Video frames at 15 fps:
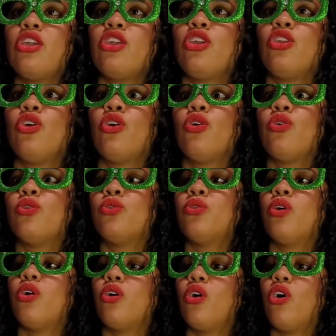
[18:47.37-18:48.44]
you know,
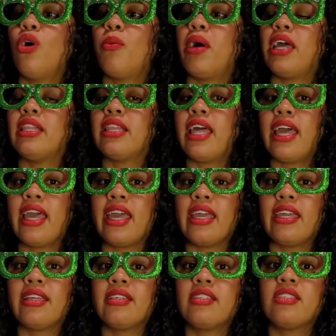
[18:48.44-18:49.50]
on my
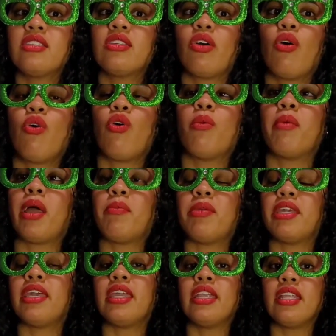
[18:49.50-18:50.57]
legs or my
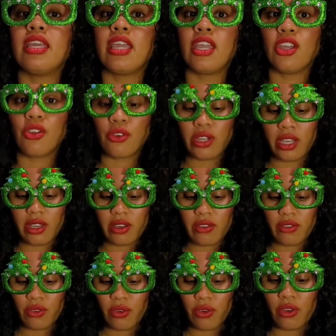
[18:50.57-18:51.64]
bikini area
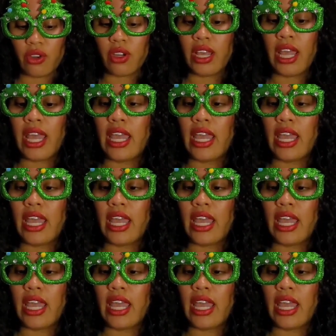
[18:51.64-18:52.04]
for,